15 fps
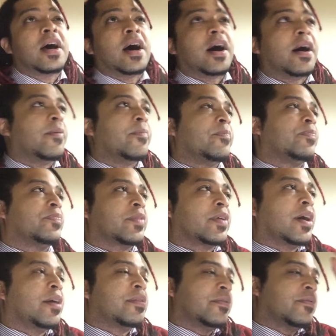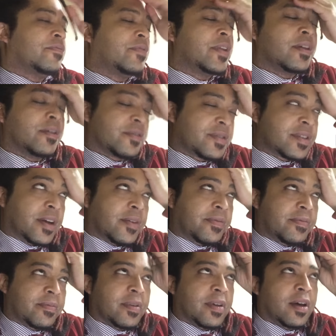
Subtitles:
other video stuff,